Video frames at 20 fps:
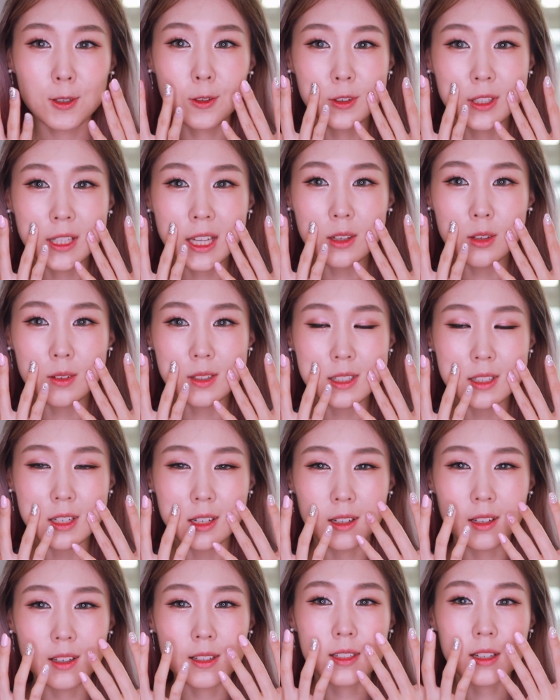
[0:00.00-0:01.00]
If you feel like your
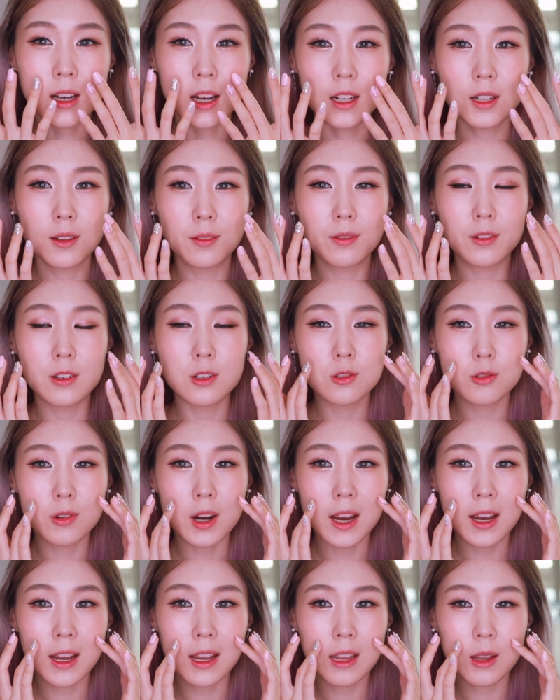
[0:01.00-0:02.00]
skin is kind of
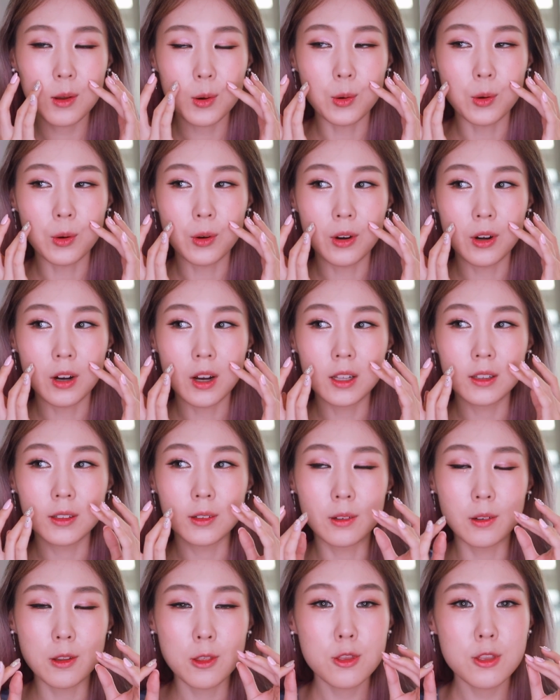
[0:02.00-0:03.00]
dry or a
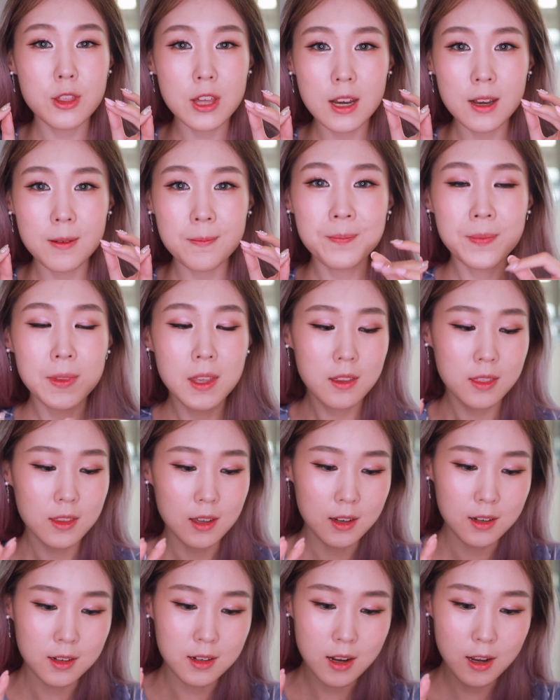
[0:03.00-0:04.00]
little thin,
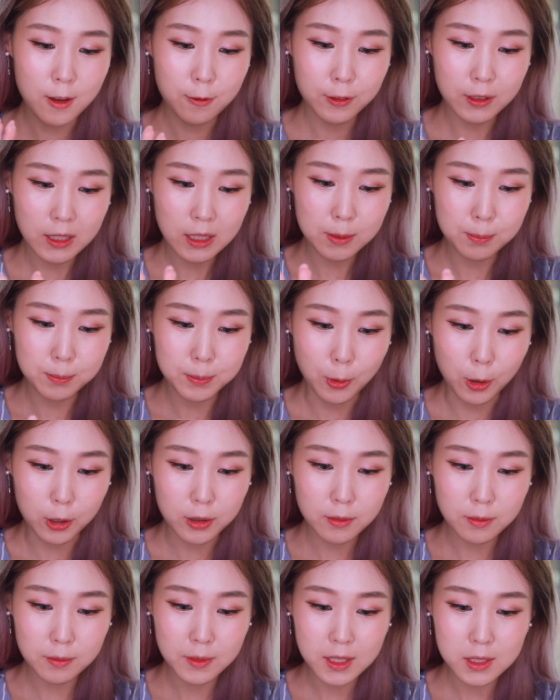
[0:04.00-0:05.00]
then I feel like
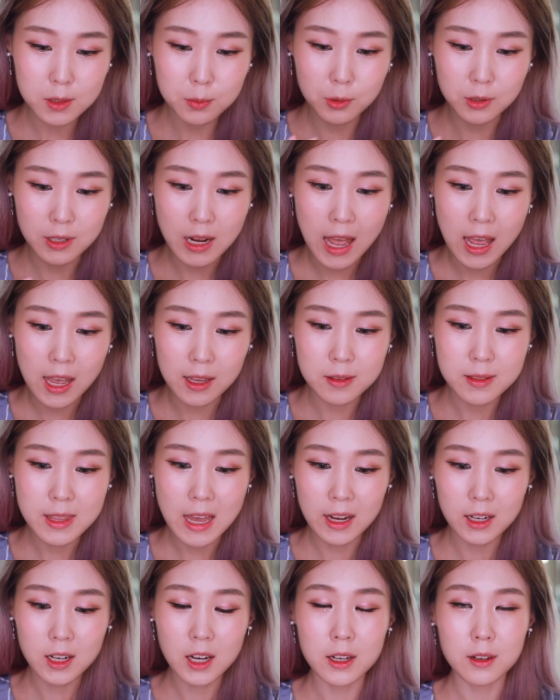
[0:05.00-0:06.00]
both of these would add
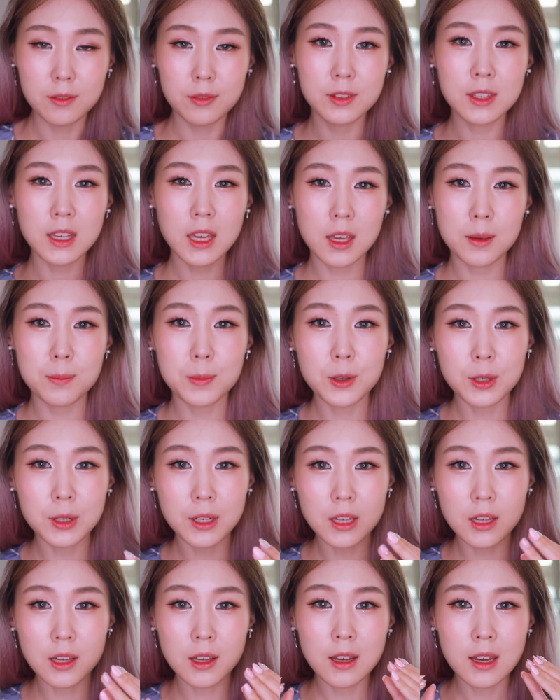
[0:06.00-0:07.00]
that kind of
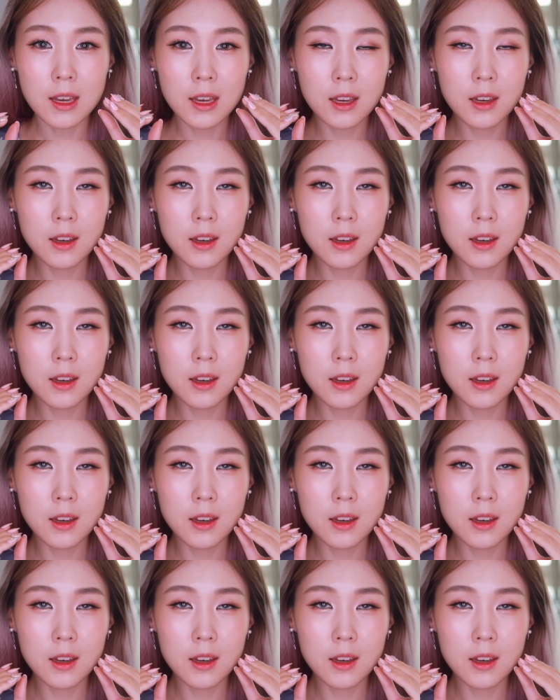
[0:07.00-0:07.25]
K-beauty